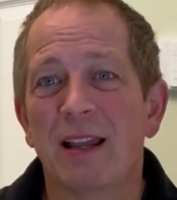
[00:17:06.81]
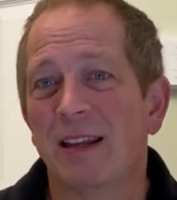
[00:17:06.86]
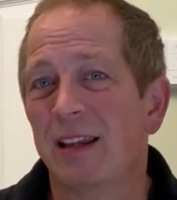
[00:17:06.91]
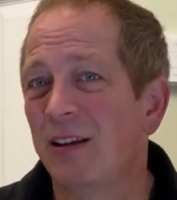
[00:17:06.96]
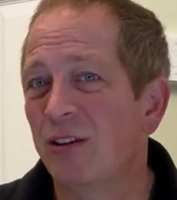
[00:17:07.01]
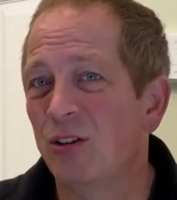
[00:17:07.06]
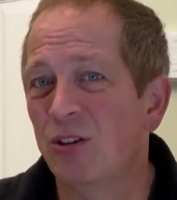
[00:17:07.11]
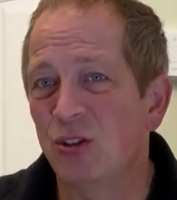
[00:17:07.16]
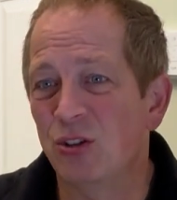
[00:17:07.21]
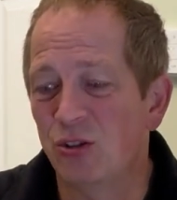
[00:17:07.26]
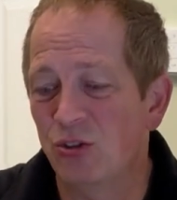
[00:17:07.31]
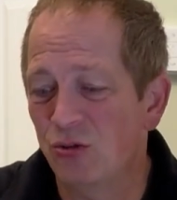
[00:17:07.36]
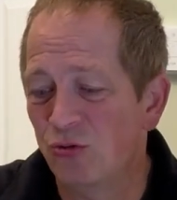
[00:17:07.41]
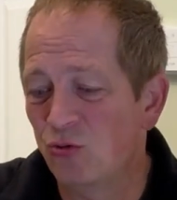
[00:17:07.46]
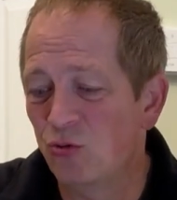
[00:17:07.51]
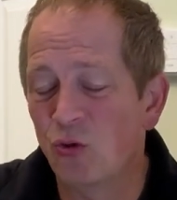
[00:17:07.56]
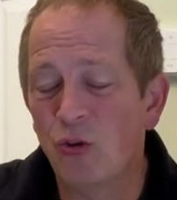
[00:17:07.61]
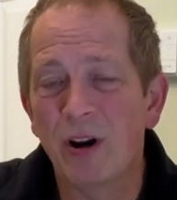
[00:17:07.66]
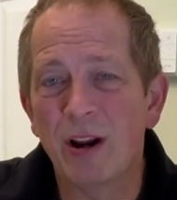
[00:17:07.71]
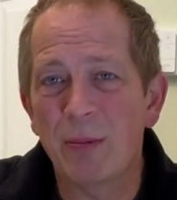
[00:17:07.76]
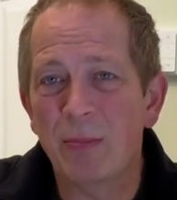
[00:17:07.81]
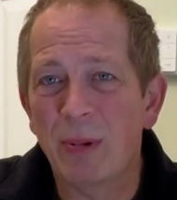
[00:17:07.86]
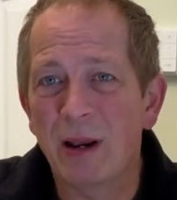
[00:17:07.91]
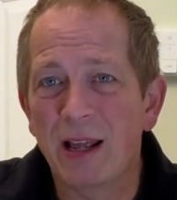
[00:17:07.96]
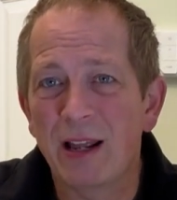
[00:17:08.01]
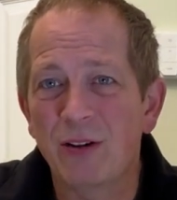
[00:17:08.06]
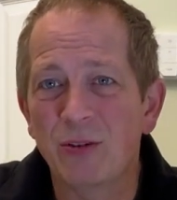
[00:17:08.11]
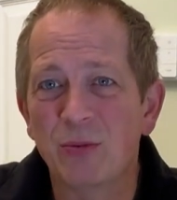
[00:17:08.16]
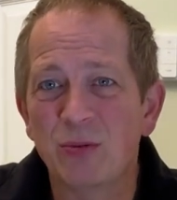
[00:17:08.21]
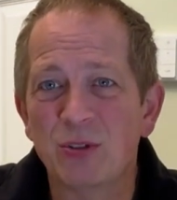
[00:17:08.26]
Now you can draw out a
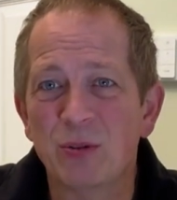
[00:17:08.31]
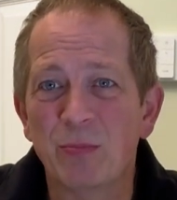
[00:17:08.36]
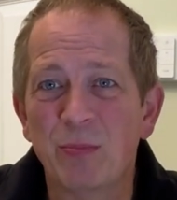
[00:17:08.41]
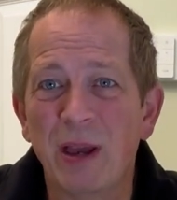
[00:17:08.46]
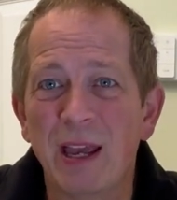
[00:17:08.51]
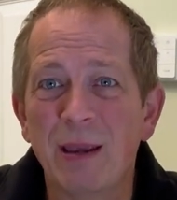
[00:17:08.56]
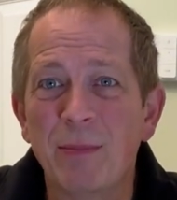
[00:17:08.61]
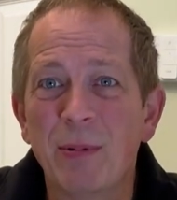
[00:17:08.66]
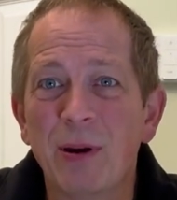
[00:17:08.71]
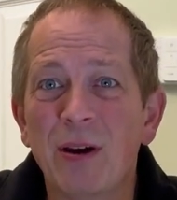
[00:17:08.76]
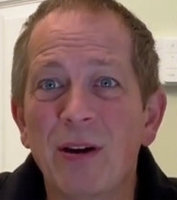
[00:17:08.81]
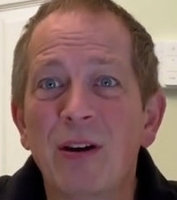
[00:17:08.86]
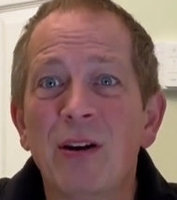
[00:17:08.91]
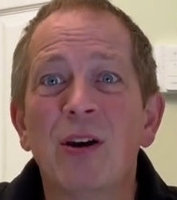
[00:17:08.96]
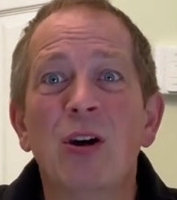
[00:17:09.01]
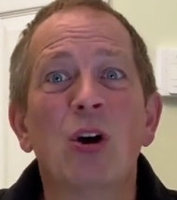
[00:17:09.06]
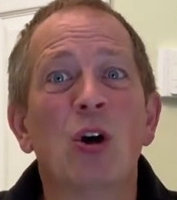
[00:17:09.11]
plan on some paper,